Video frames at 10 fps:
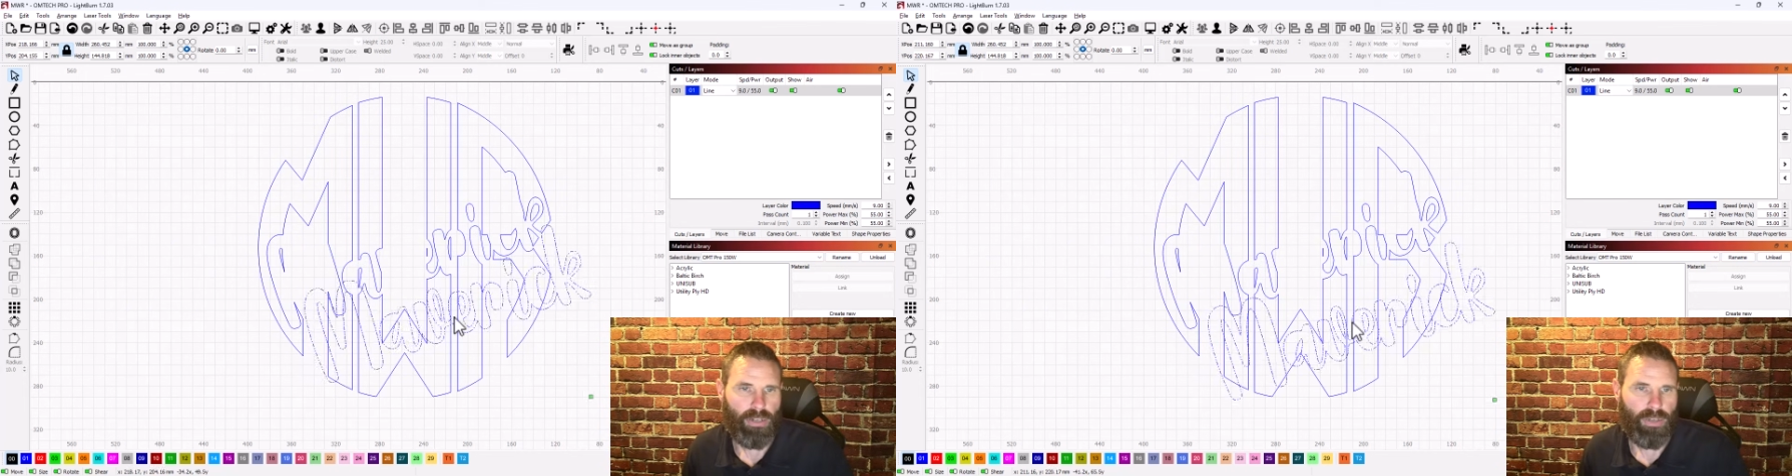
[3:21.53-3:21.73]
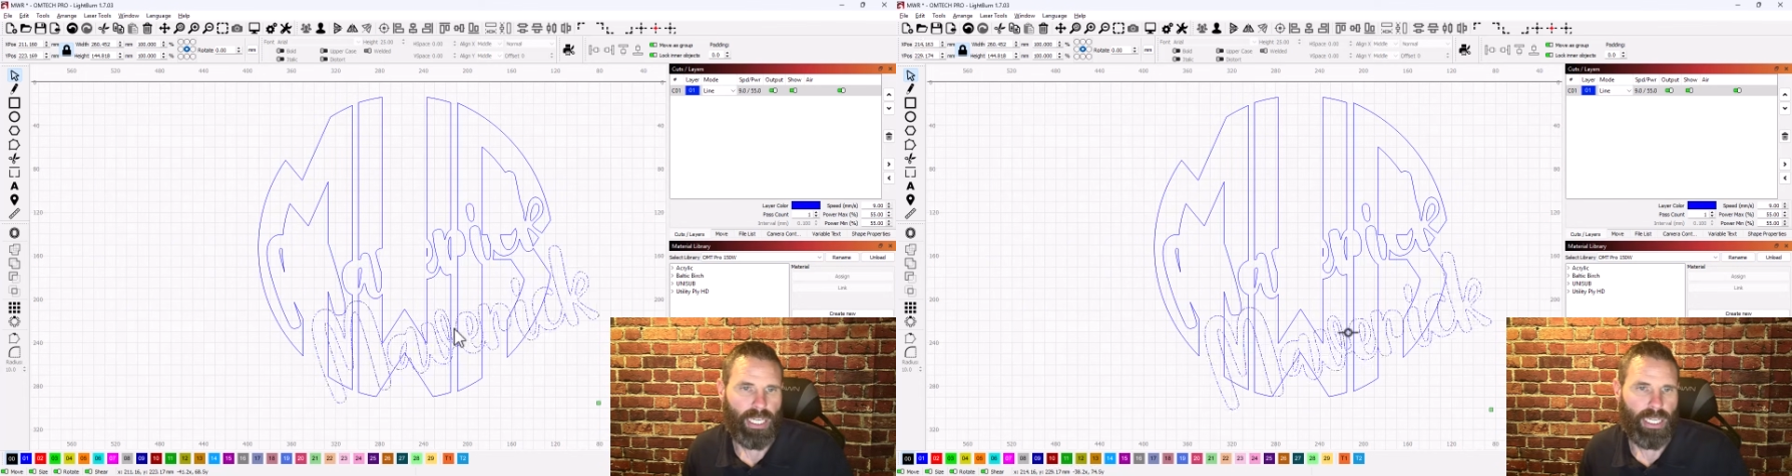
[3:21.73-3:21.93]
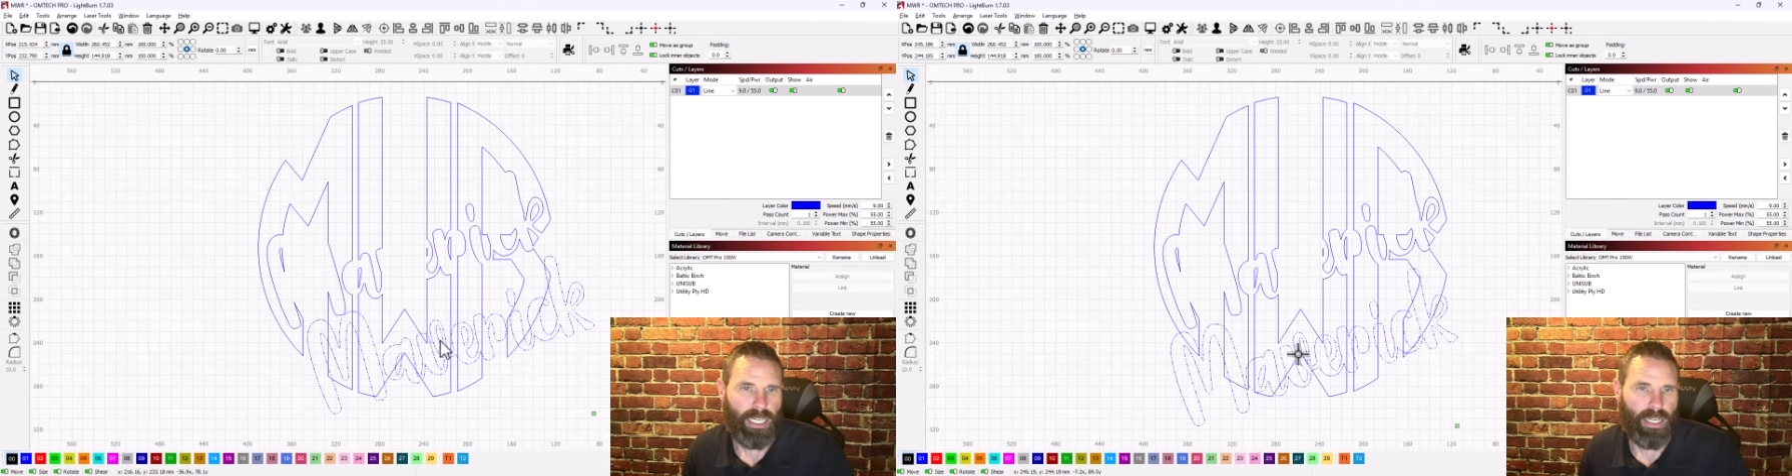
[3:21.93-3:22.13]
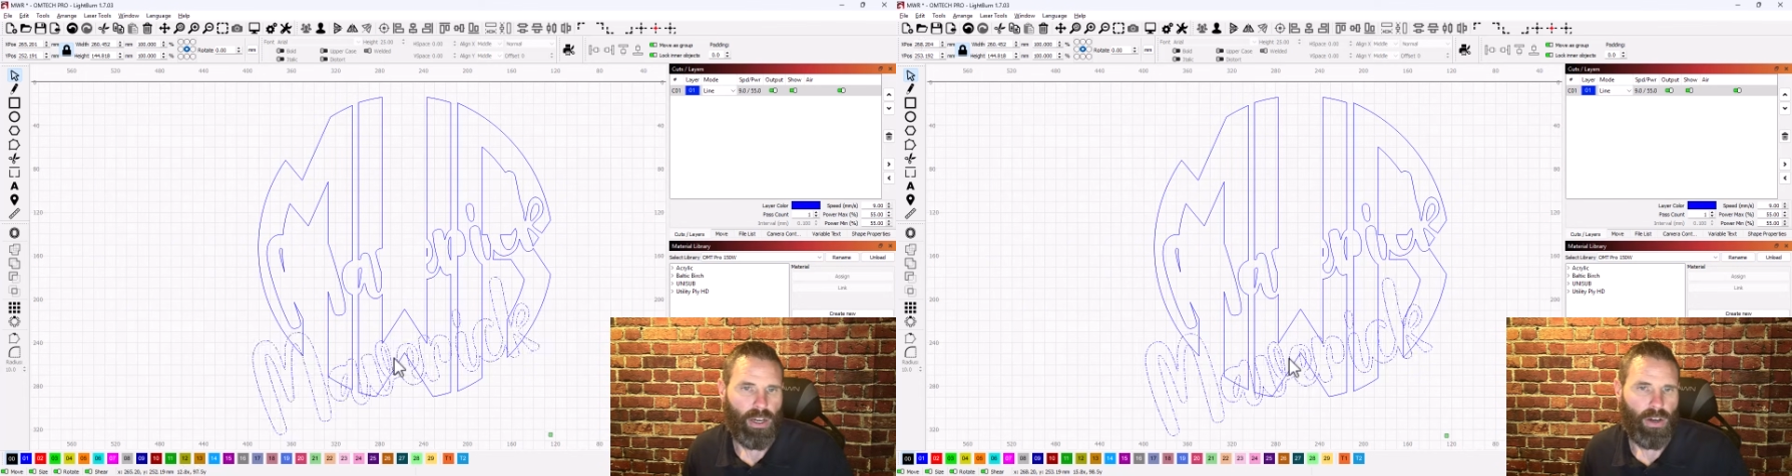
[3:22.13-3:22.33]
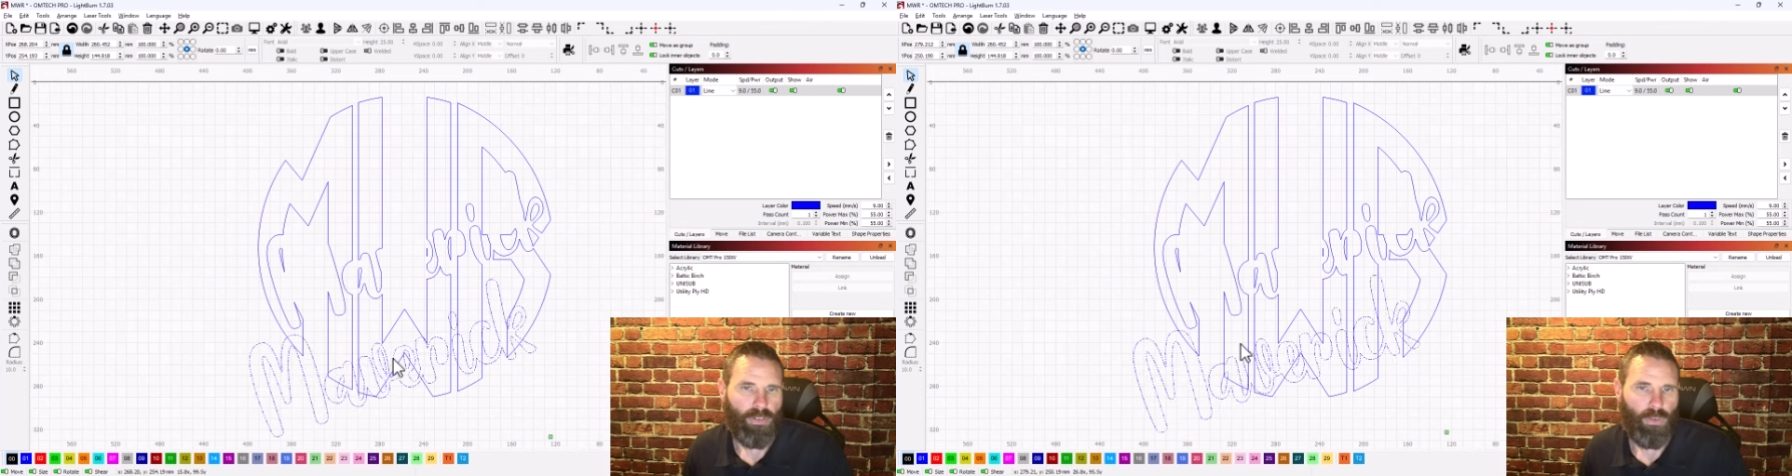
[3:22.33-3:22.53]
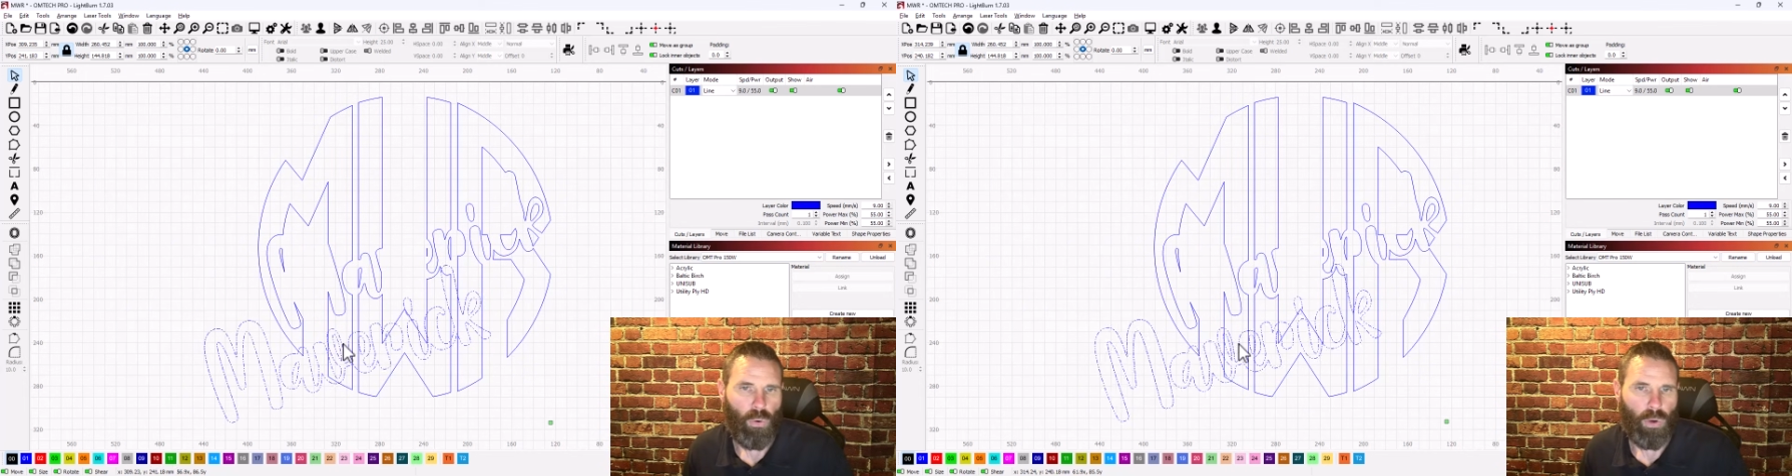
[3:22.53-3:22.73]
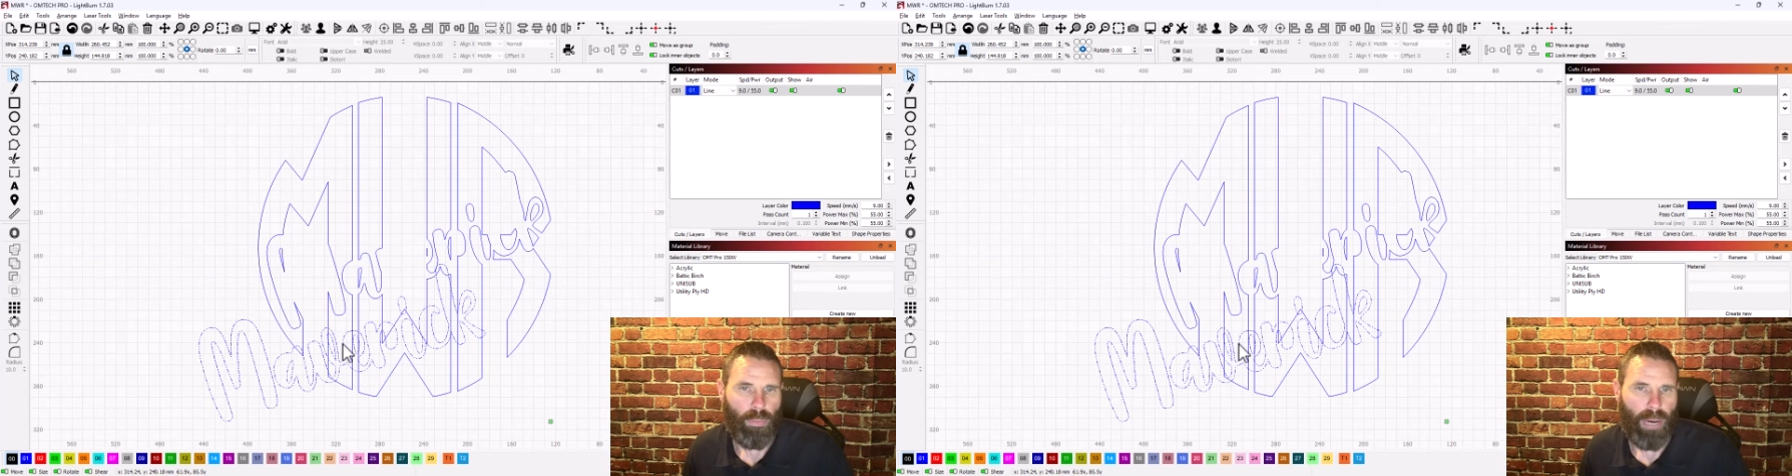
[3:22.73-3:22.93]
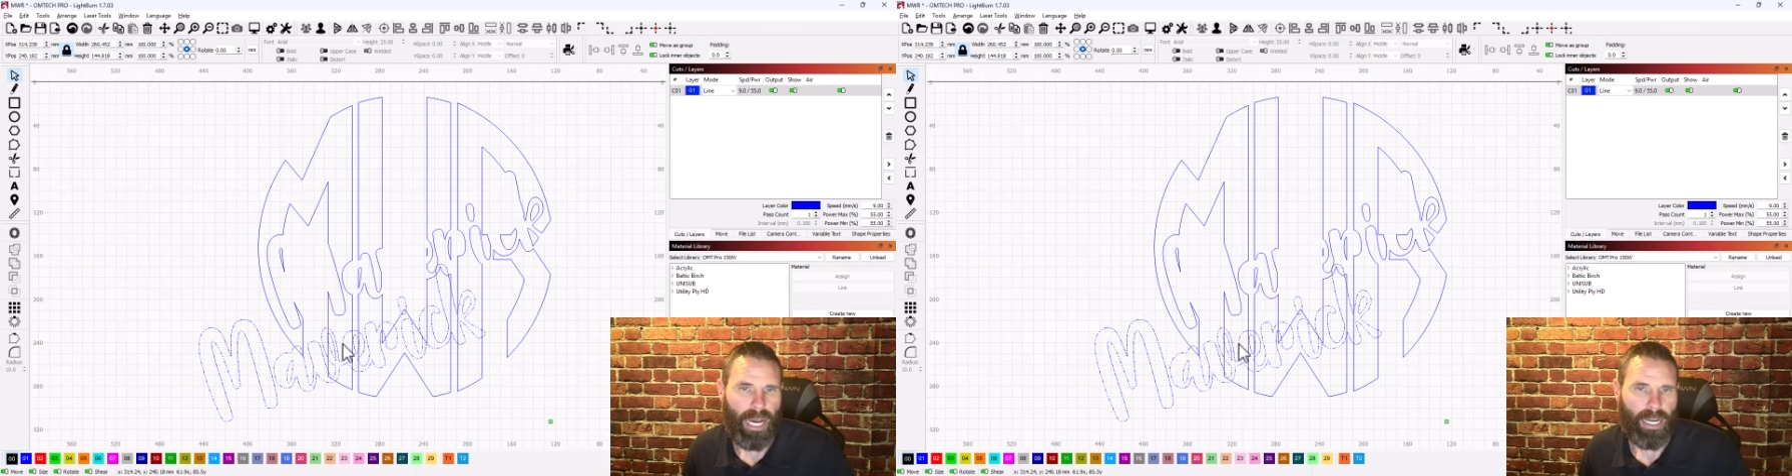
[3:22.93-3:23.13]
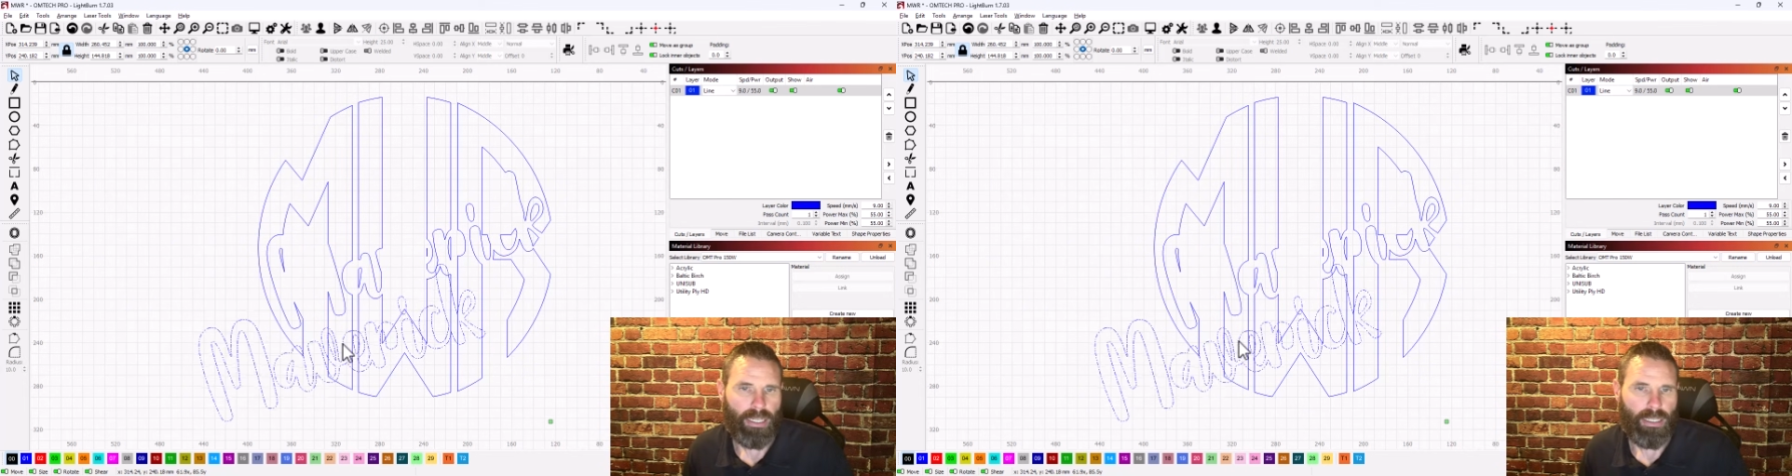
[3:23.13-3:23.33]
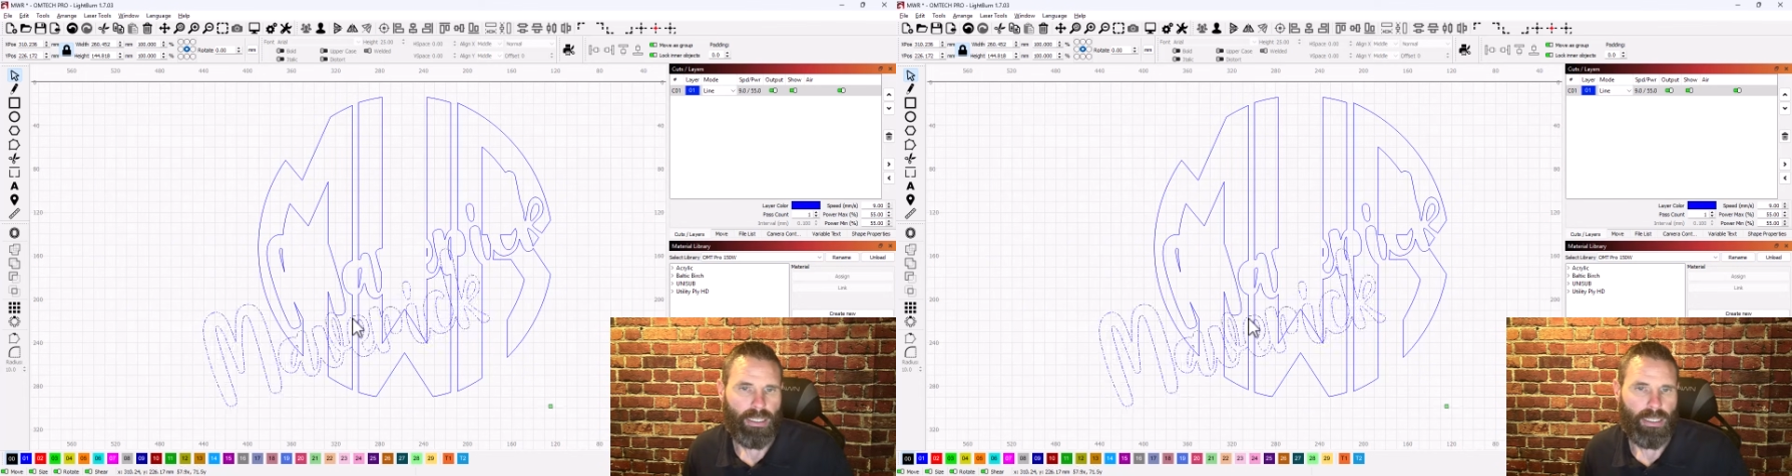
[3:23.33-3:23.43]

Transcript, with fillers: you needed for the back.